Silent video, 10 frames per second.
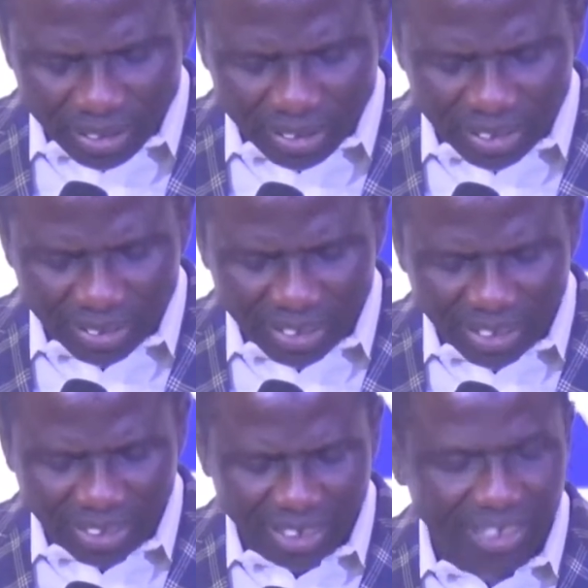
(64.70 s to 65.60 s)
that they
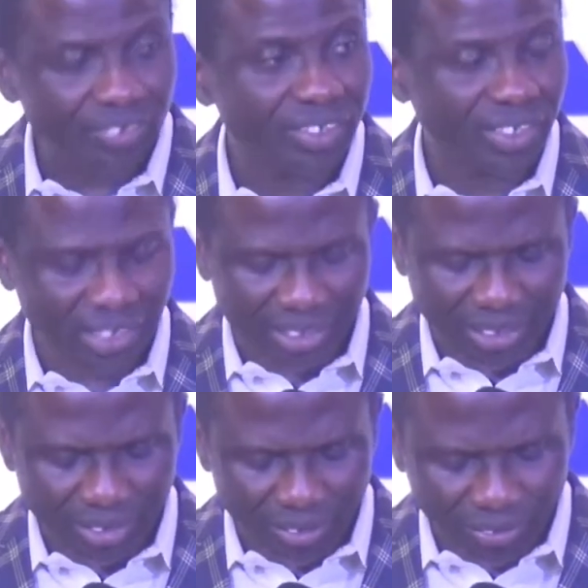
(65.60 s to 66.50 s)
are carrying a
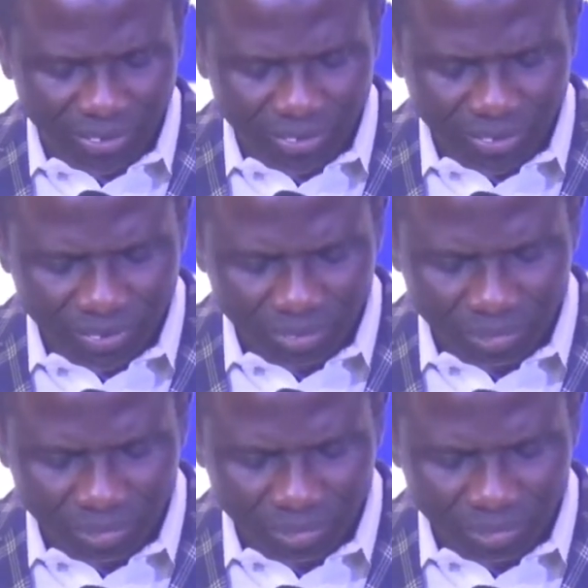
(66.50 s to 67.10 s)
curse.